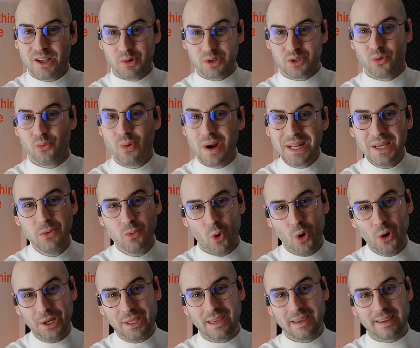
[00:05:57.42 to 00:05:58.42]
that was already
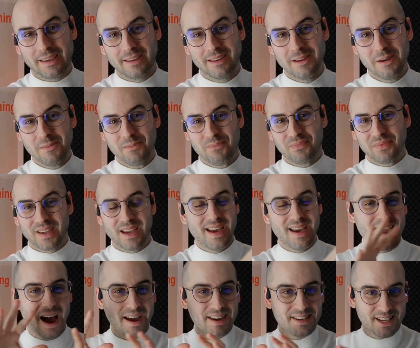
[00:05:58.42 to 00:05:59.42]
working,
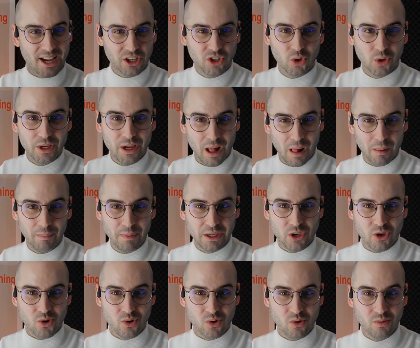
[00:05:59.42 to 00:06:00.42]
AI is actually
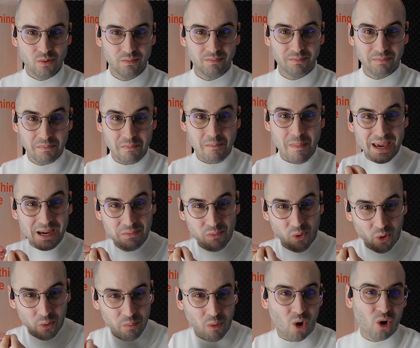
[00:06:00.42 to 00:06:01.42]
helping you make
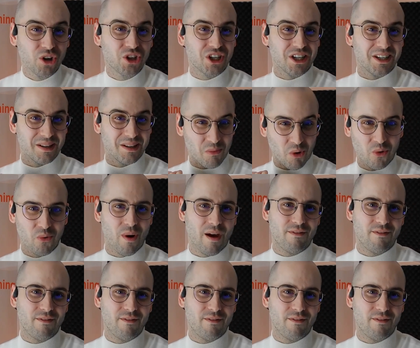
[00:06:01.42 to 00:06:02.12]
more margin and more